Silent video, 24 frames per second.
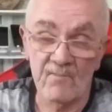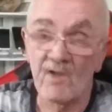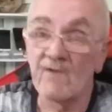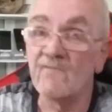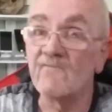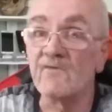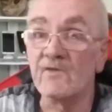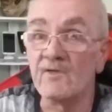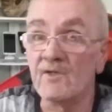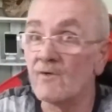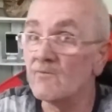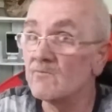
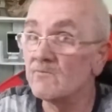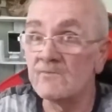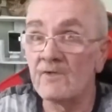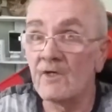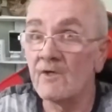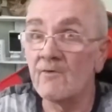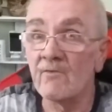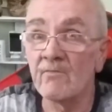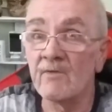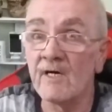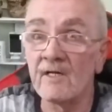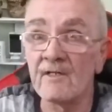If you don't
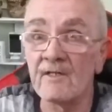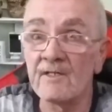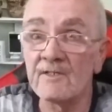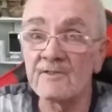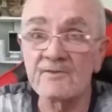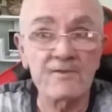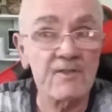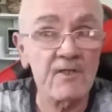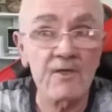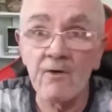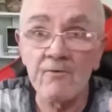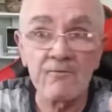know about this,
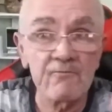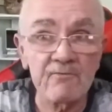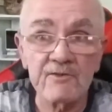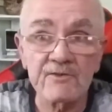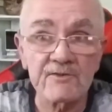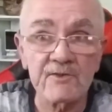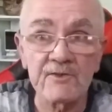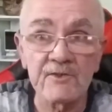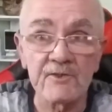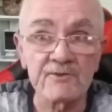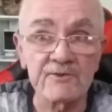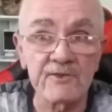go and
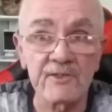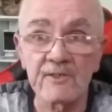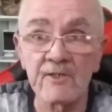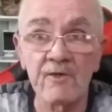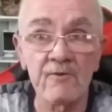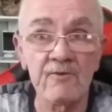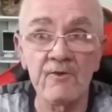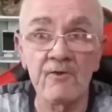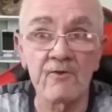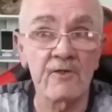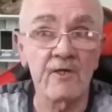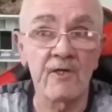research it, go
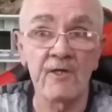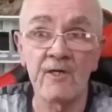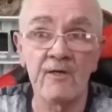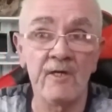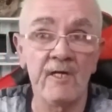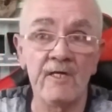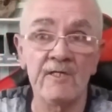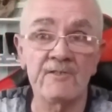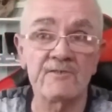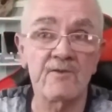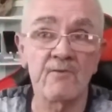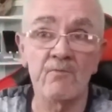and look at it.
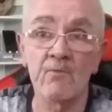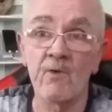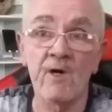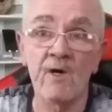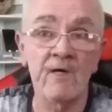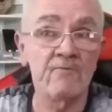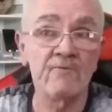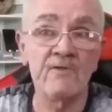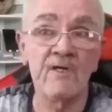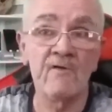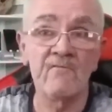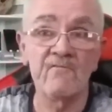It's a well
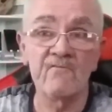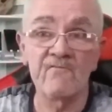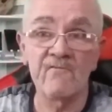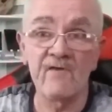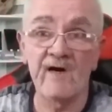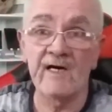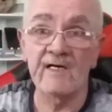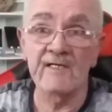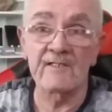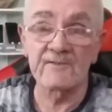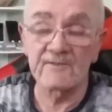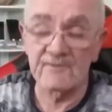known
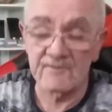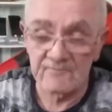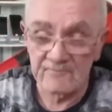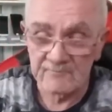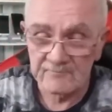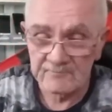fact.